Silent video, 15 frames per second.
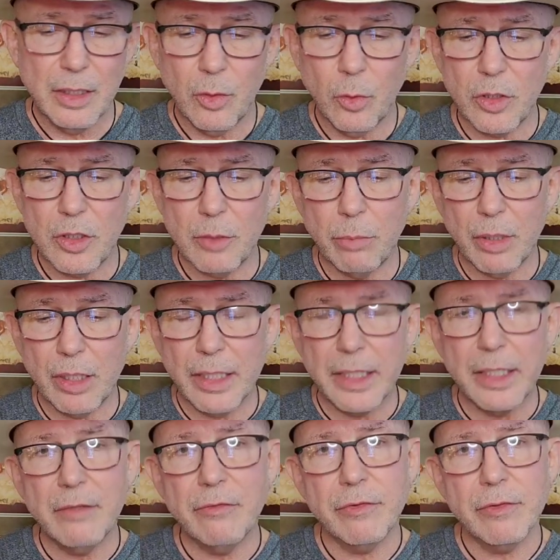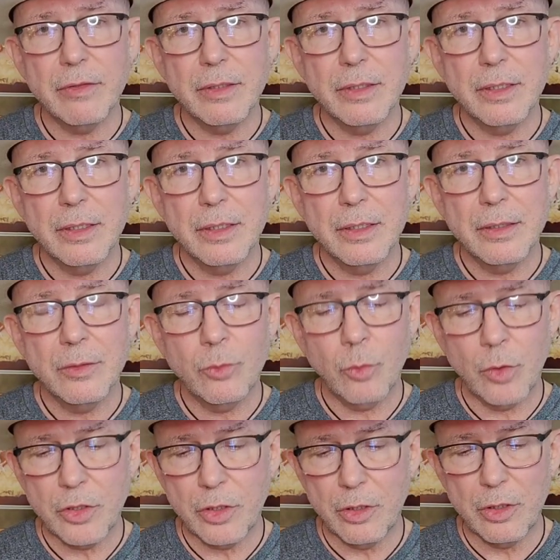what to believe, and
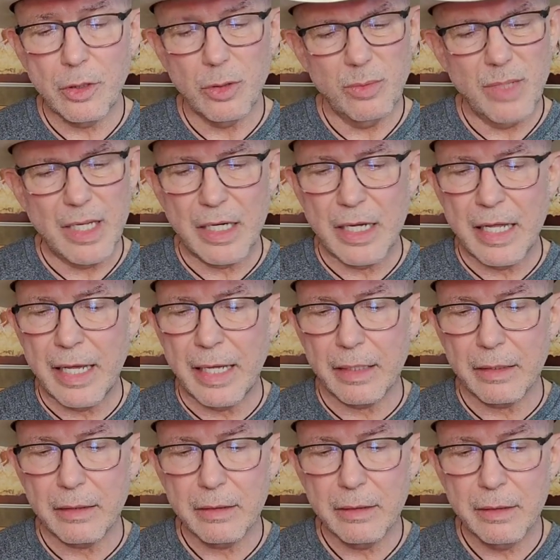what to do, how to act.